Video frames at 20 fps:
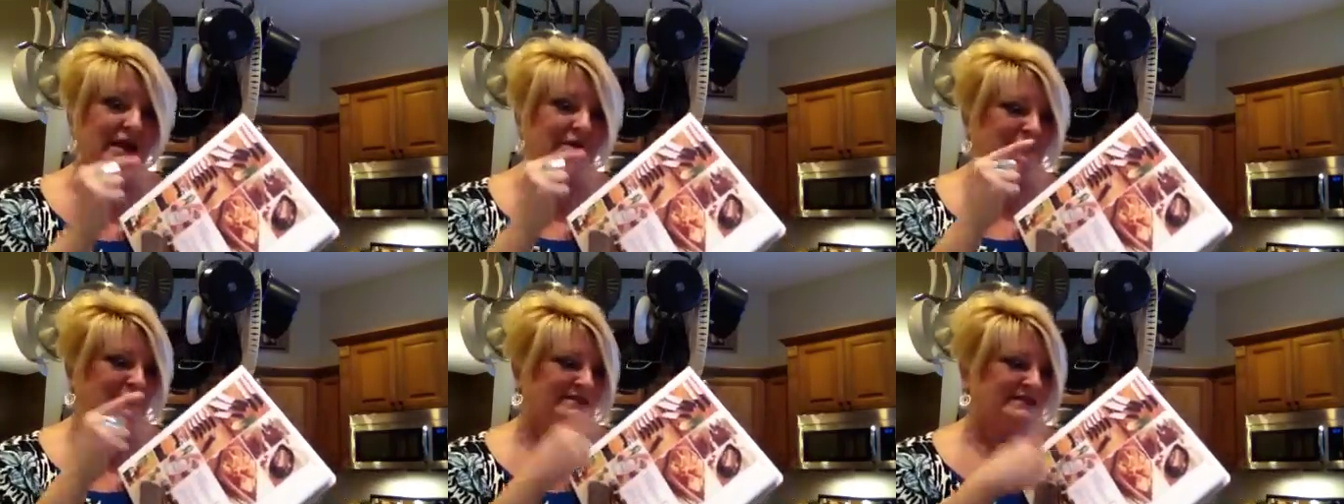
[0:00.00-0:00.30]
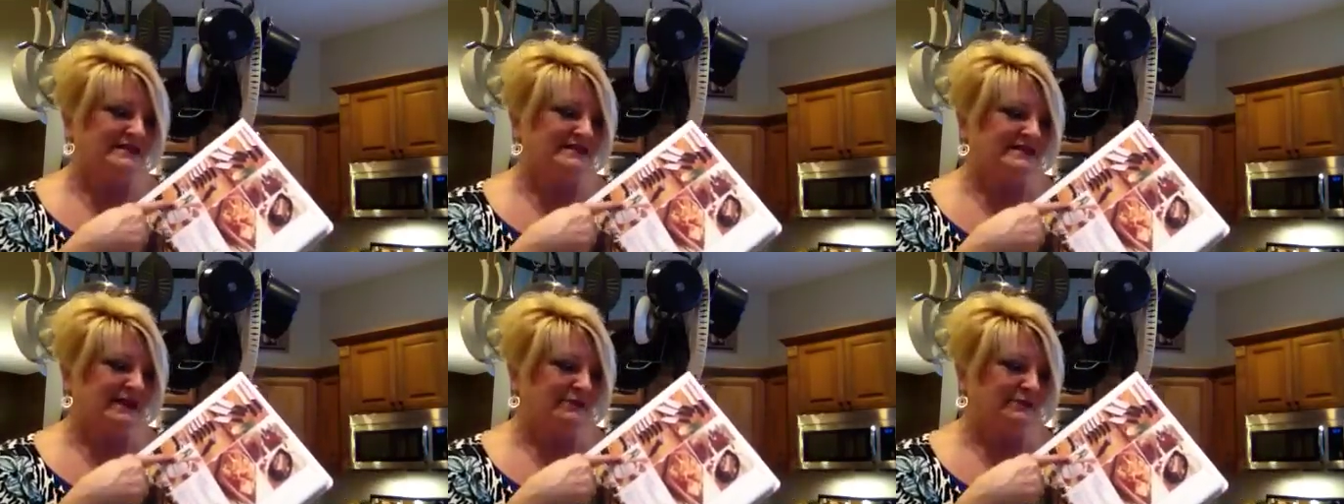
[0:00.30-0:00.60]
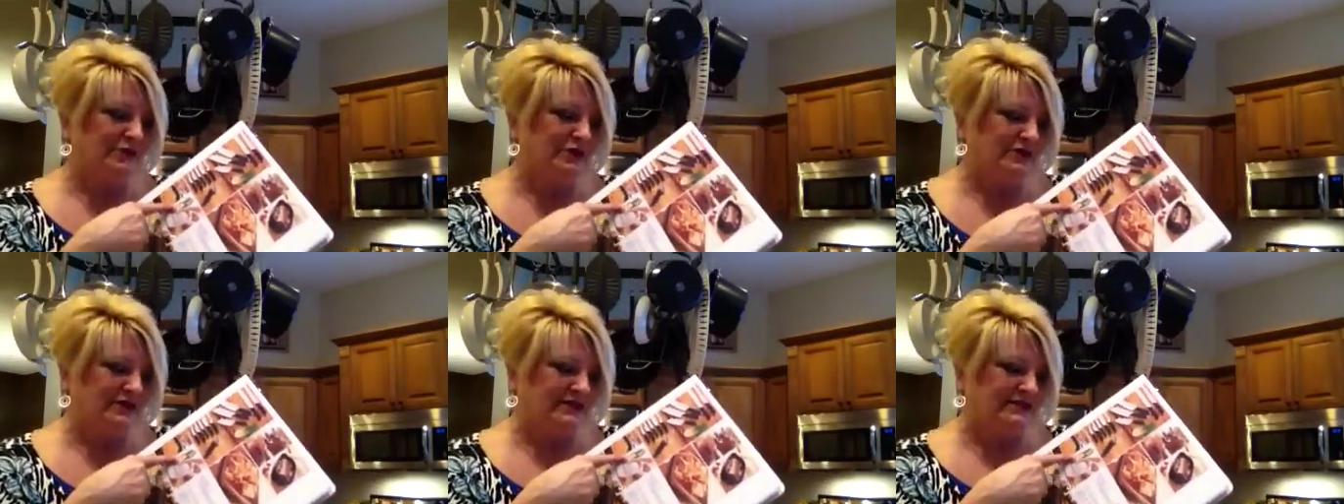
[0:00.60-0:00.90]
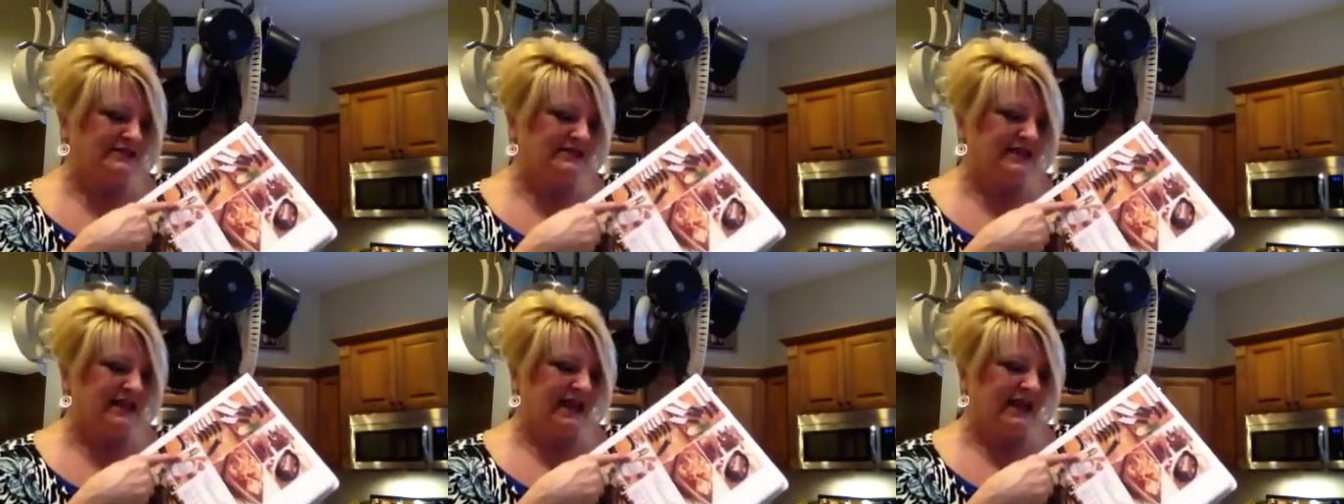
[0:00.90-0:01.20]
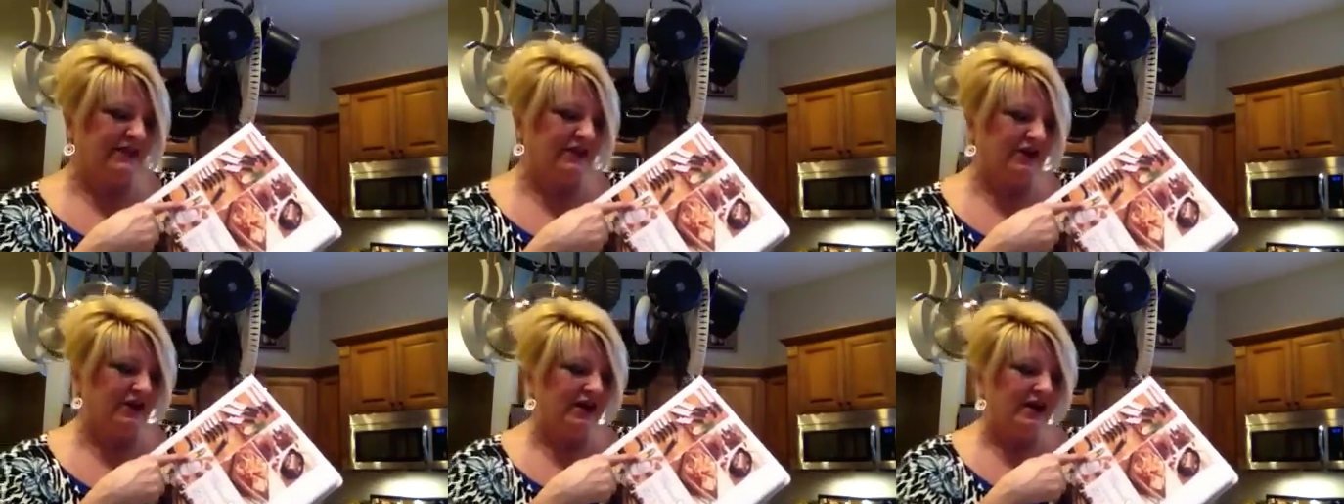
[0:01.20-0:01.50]
But since I put this
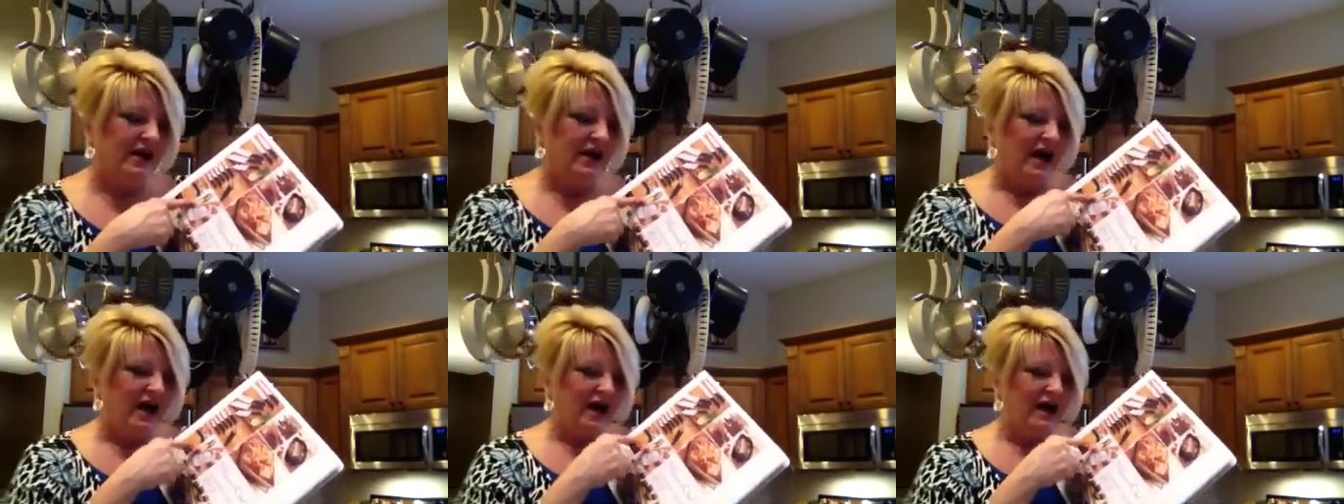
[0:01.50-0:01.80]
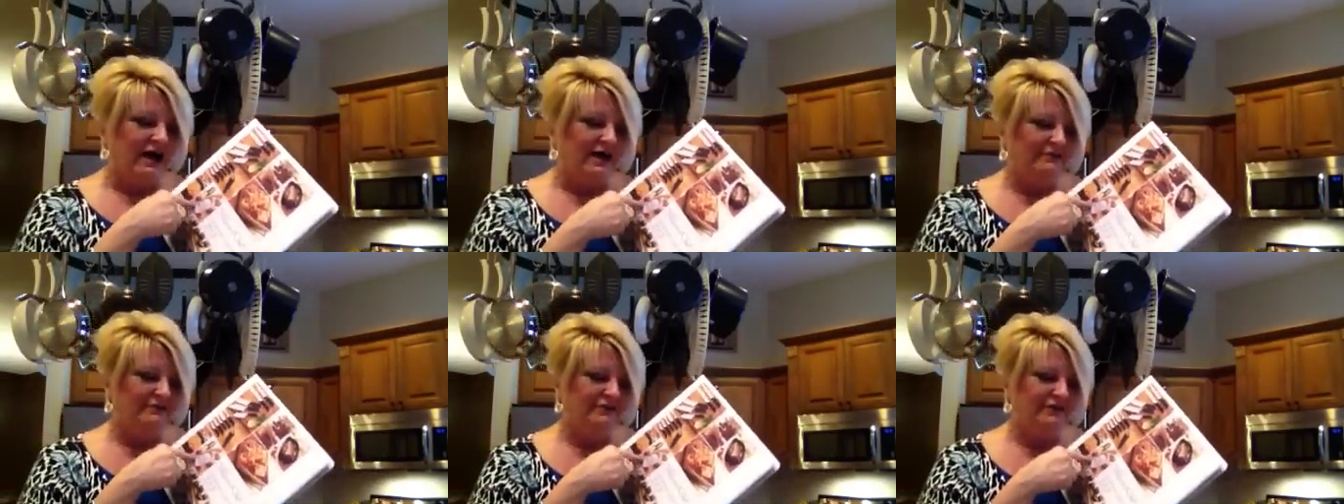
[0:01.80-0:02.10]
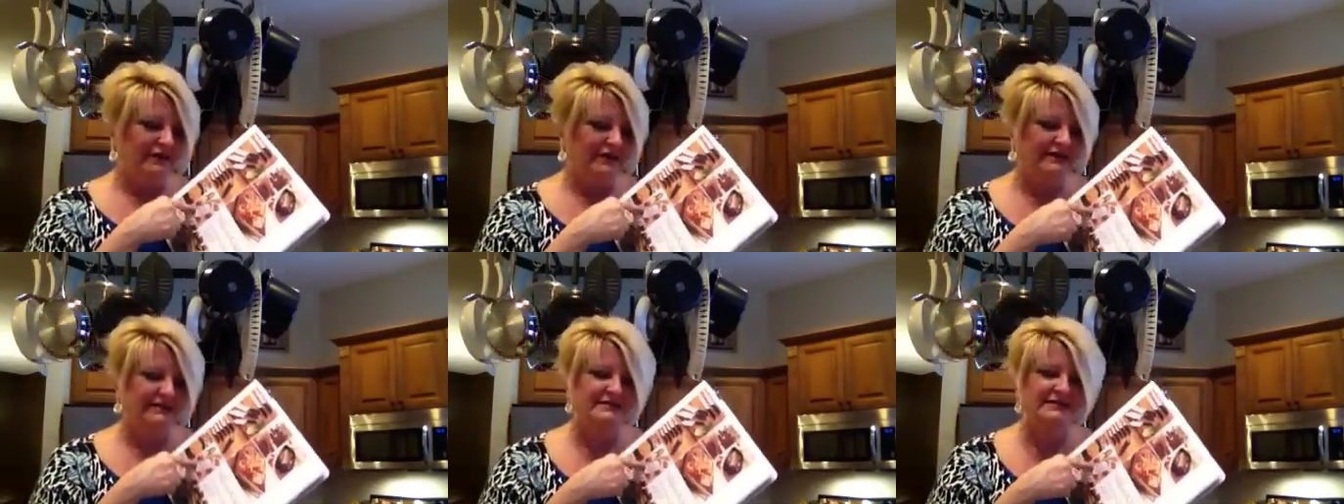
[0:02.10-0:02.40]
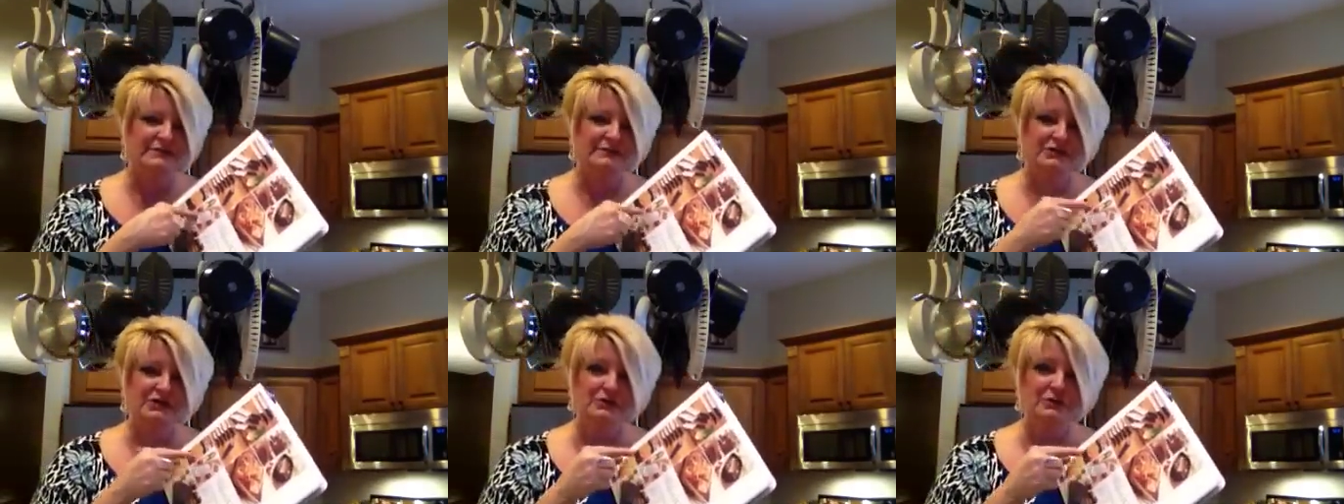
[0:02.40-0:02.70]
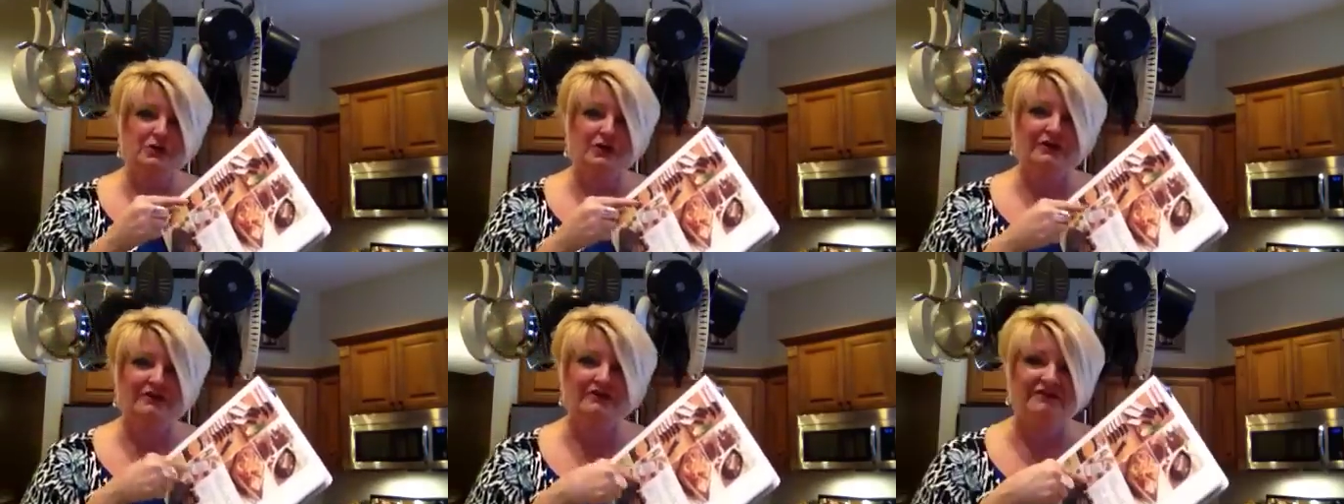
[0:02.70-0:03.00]
together, I'm feeling so much
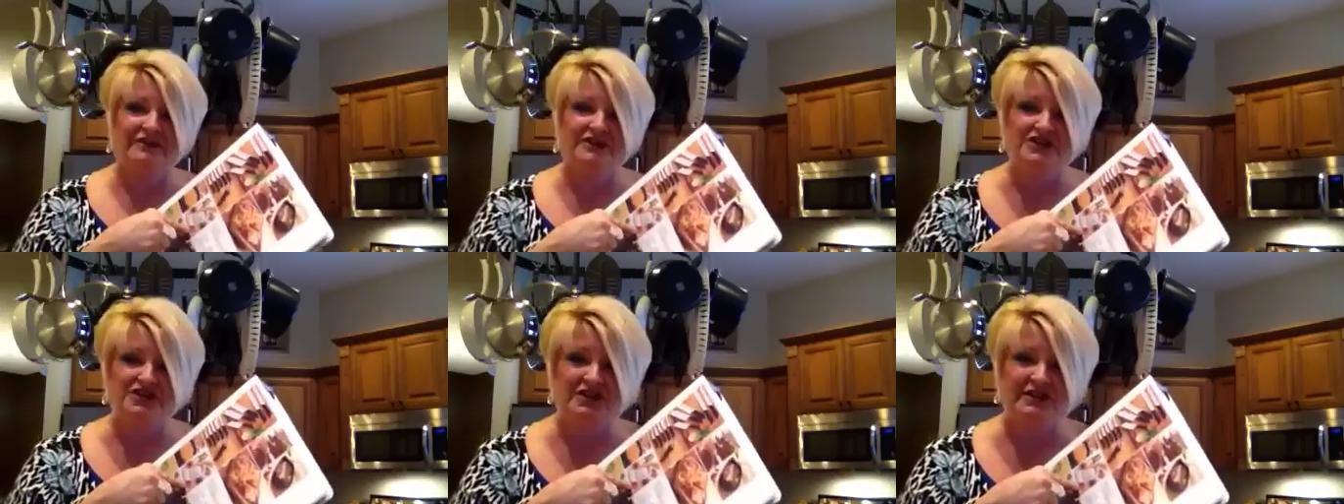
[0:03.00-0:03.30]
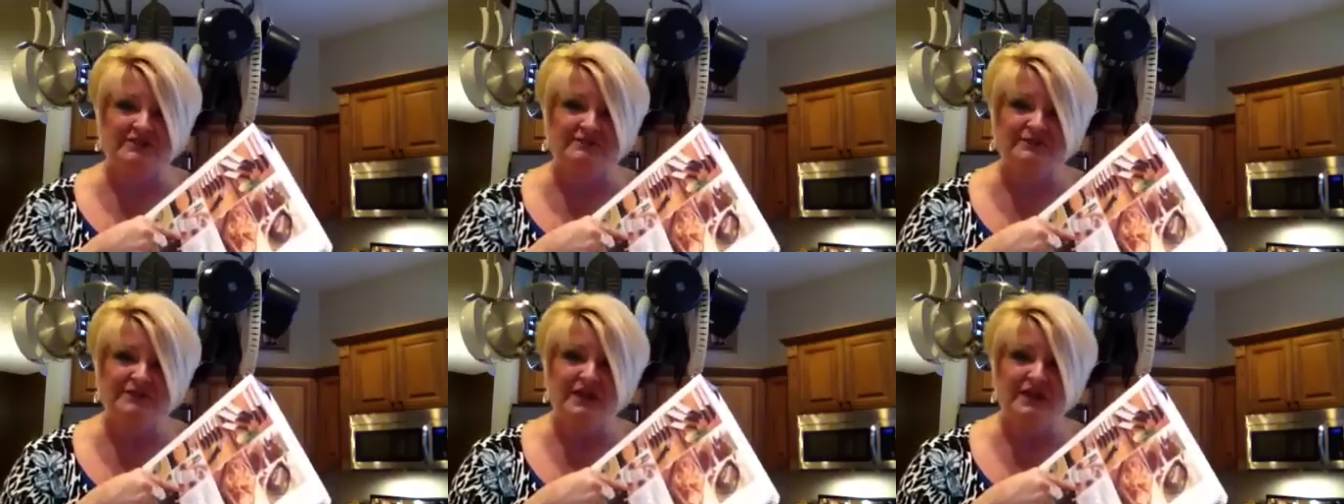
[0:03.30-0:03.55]
more efficient.